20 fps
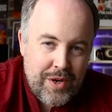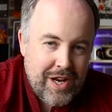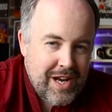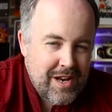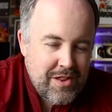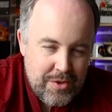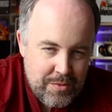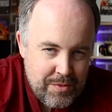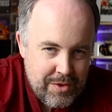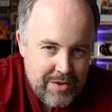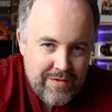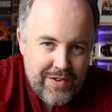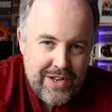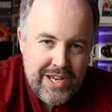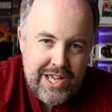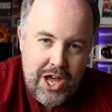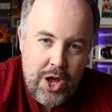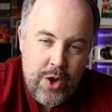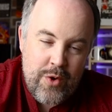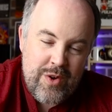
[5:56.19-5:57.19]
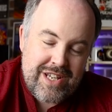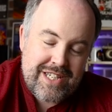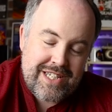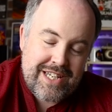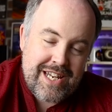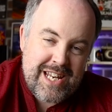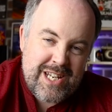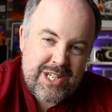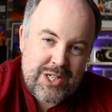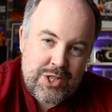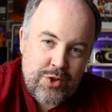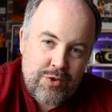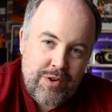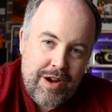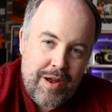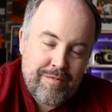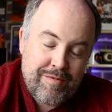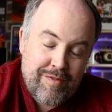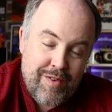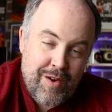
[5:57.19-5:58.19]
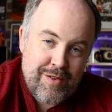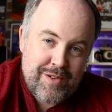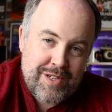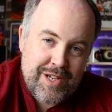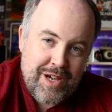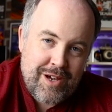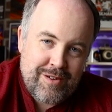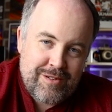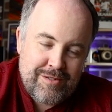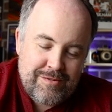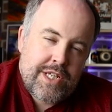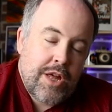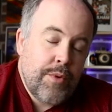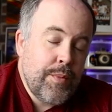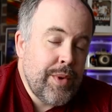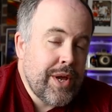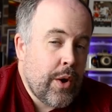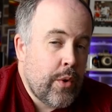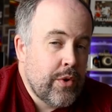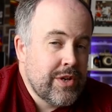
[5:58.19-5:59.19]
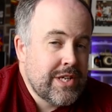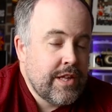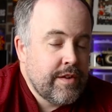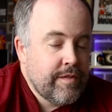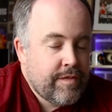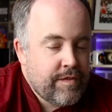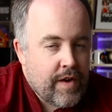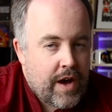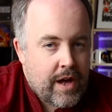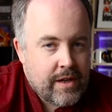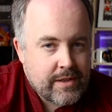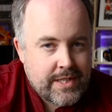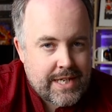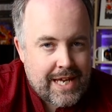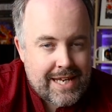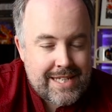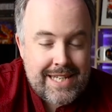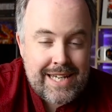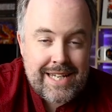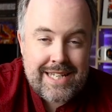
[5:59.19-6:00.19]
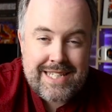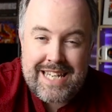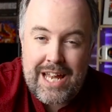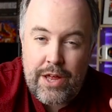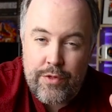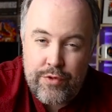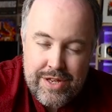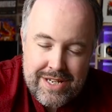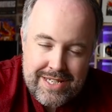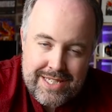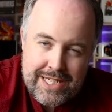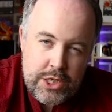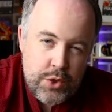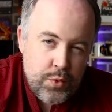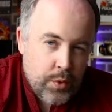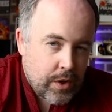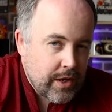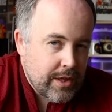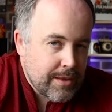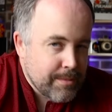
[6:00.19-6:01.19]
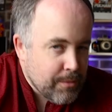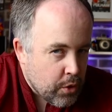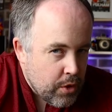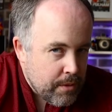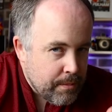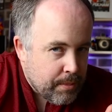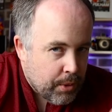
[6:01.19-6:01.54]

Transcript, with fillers: doing anything with a video, it's an Instagram photo. So then we go on to the file settings. Now this is one of the more